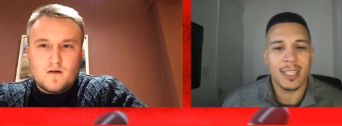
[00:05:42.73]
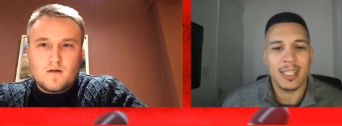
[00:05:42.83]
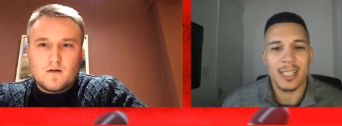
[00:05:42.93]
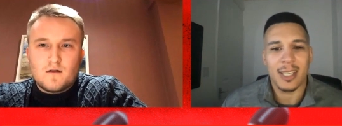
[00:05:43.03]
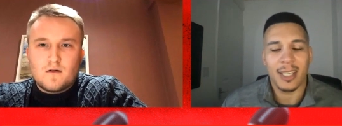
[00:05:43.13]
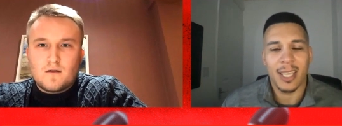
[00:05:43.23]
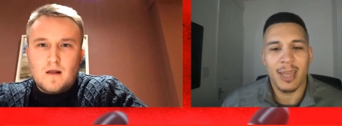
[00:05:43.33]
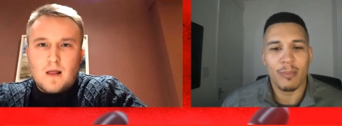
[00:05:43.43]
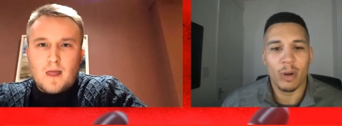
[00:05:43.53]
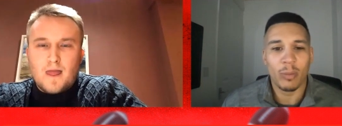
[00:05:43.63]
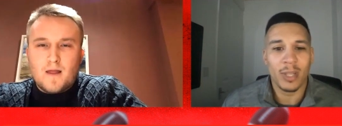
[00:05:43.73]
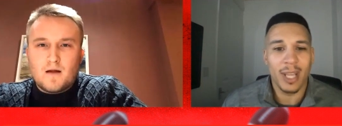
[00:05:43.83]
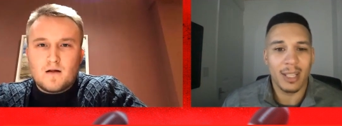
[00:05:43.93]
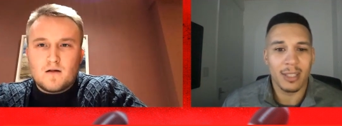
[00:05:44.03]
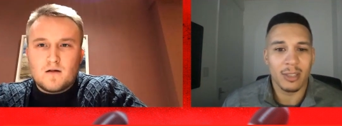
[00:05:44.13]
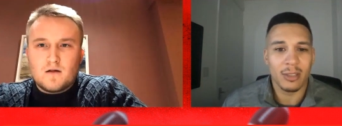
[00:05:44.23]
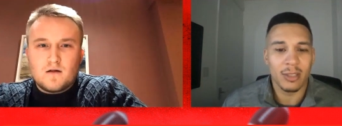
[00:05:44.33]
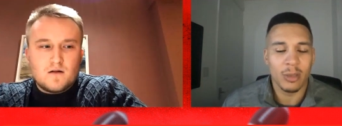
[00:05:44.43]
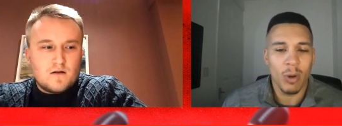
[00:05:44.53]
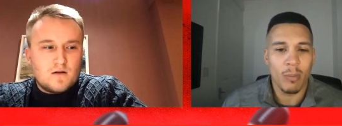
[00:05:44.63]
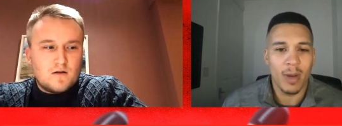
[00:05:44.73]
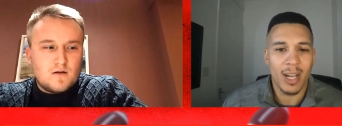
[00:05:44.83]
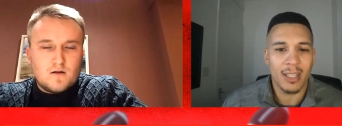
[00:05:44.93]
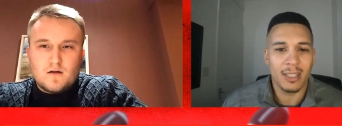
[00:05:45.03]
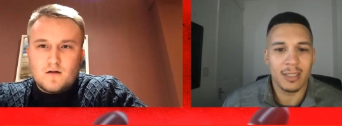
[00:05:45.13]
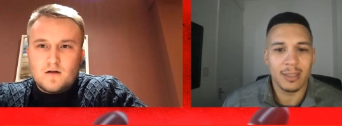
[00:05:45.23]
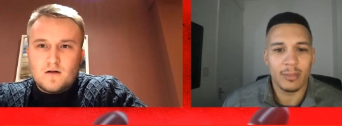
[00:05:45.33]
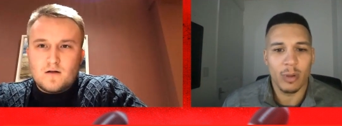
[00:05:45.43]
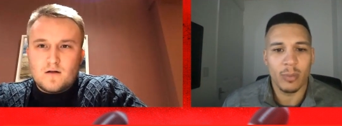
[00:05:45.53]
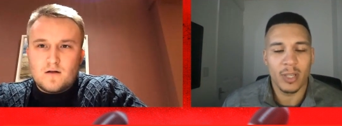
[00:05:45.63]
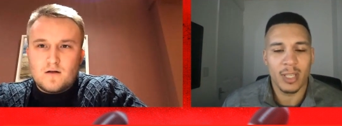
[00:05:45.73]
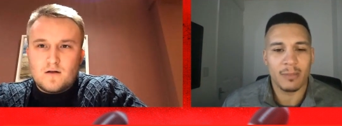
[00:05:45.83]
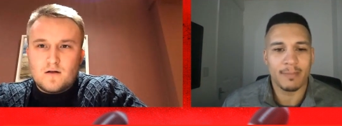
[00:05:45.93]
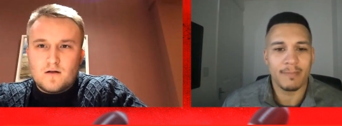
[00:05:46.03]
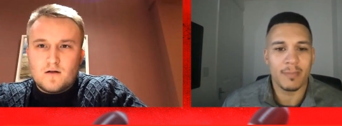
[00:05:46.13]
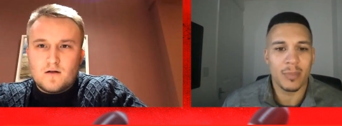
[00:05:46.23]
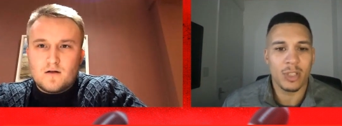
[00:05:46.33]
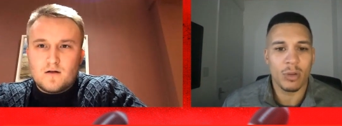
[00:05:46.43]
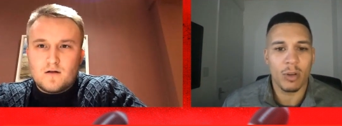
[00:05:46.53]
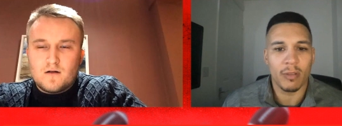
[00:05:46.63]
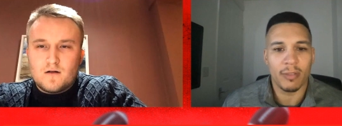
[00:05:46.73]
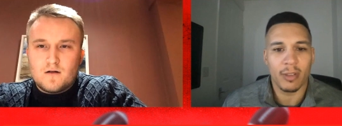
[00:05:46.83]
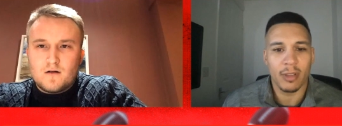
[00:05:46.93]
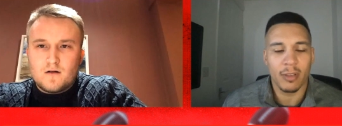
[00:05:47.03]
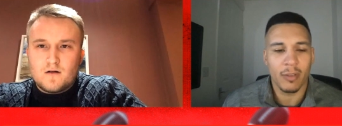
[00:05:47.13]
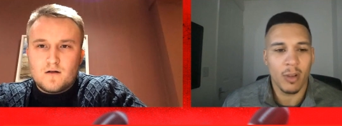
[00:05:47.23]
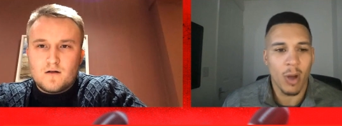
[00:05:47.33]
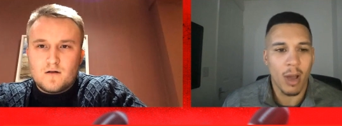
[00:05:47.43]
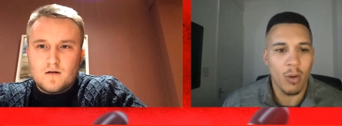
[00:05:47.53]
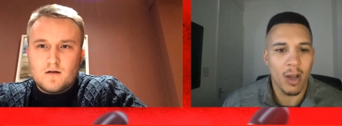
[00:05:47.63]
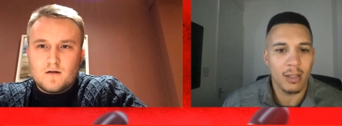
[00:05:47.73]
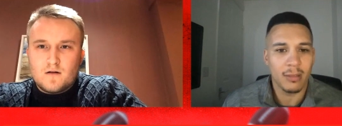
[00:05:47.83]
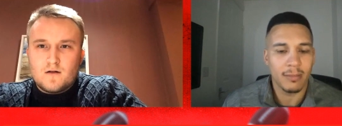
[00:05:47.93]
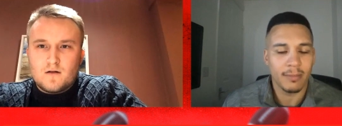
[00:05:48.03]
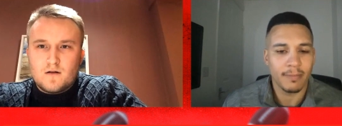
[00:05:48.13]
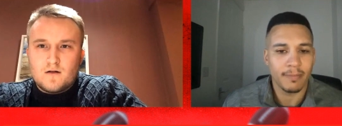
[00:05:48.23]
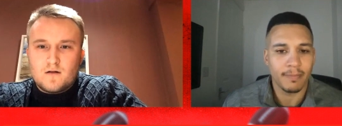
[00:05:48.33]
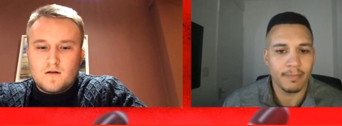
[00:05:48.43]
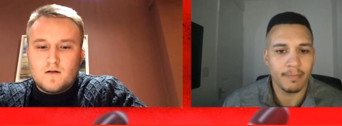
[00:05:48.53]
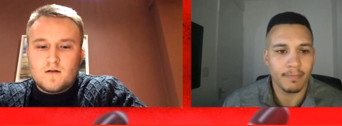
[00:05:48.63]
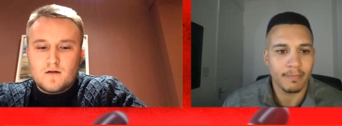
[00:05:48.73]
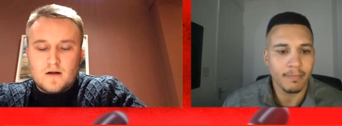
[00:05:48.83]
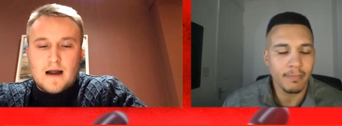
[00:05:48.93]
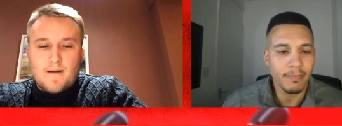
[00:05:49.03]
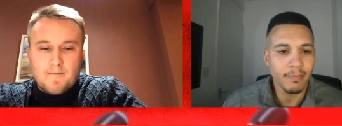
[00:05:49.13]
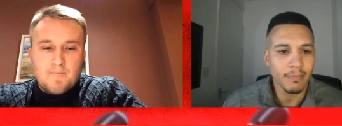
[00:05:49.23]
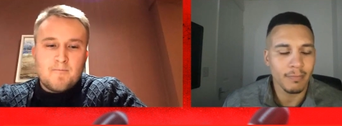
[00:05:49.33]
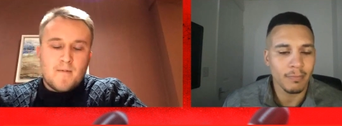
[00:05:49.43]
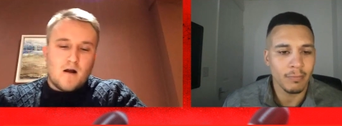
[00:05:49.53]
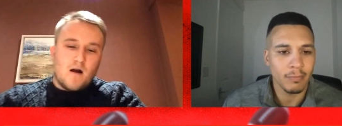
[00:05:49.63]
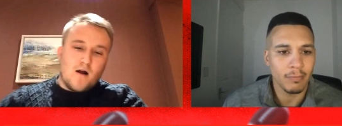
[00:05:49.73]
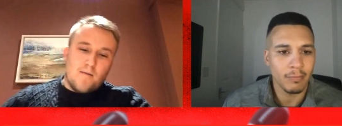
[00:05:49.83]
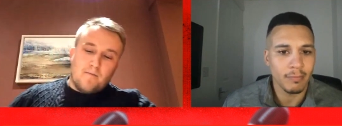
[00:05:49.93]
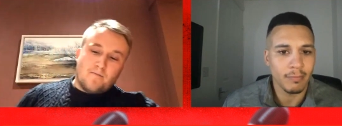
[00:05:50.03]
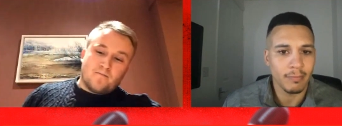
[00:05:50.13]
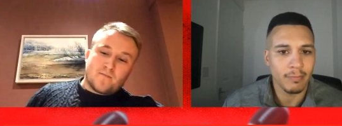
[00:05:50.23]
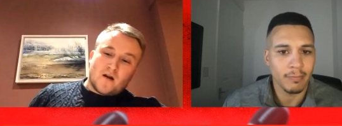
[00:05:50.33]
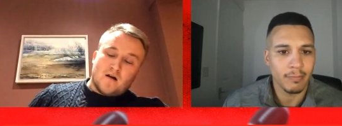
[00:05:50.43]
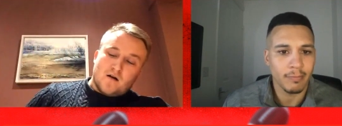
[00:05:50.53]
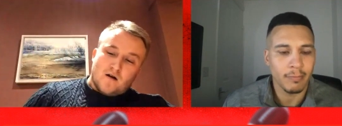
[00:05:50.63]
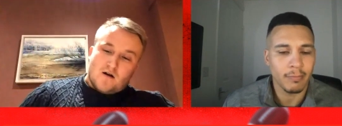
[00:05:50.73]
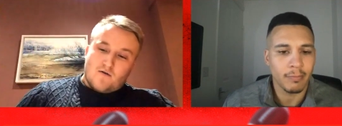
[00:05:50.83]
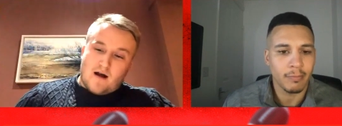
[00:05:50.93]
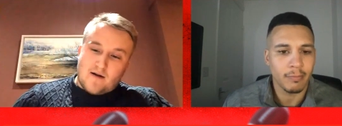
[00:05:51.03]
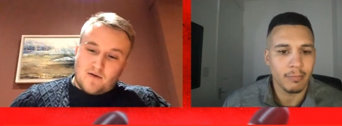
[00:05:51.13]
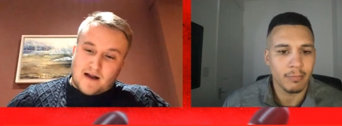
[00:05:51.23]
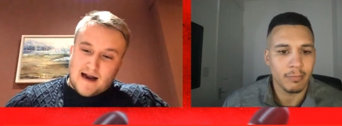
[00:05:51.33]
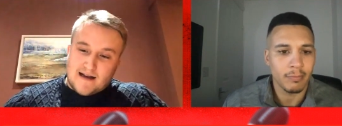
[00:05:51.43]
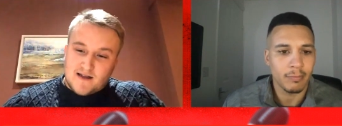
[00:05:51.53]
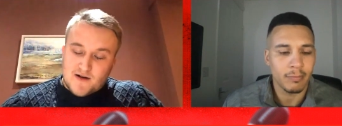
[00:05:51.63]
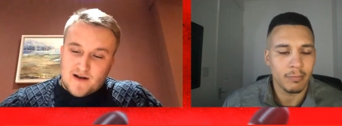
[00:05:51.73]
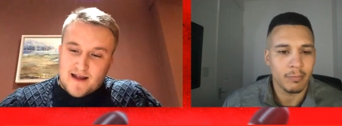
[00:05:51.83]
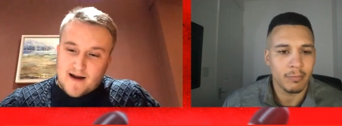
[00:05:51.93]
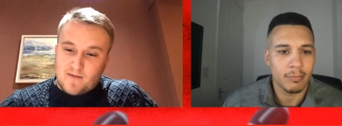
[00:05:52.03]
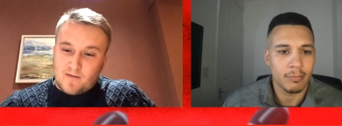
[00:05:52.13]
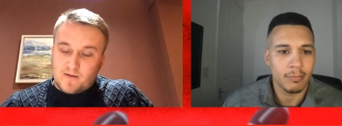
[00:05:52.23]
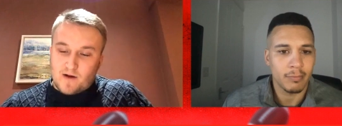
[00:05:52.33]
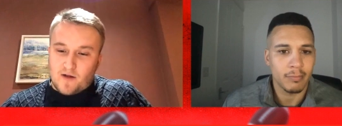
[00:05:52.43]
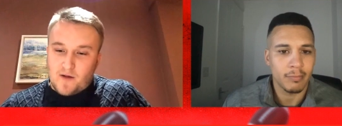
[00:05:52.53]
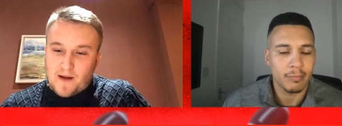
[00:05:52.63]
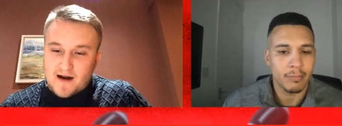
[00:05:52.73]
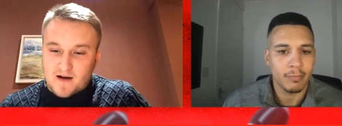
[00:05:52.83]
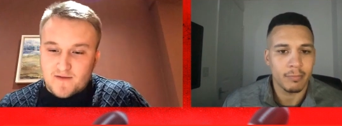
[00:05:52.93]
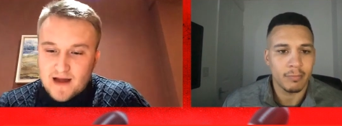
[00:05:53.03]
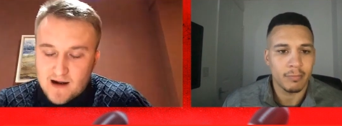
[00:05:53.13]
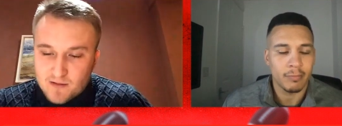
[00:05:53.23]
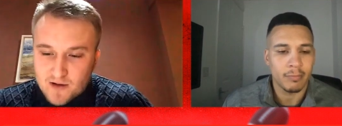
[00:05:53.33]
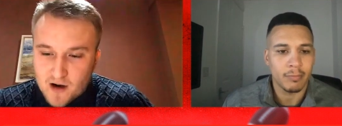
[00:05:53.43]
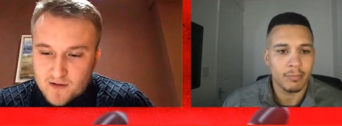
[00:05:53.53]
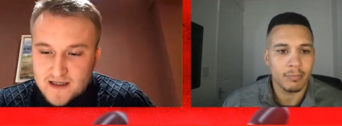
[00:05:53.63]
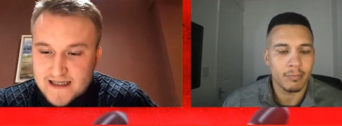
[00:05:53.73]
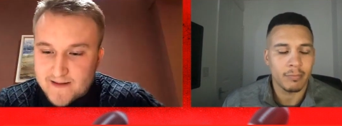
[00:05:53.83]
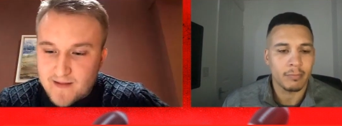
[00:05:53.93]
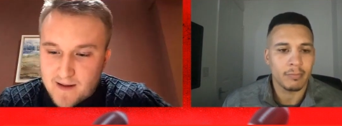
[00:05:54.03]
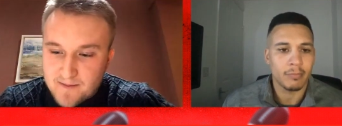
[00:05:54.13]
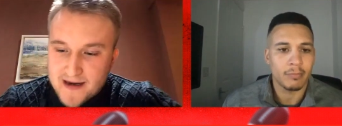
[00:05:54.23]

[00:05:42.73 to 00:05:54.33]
Speaker 1: it's again probably that will will end up and probably stew on for, stew for, quite, a while. for quite a
Speaker 2: while. Yeah. Um, right, we'll get into it then. On the back of that, we'll go the team that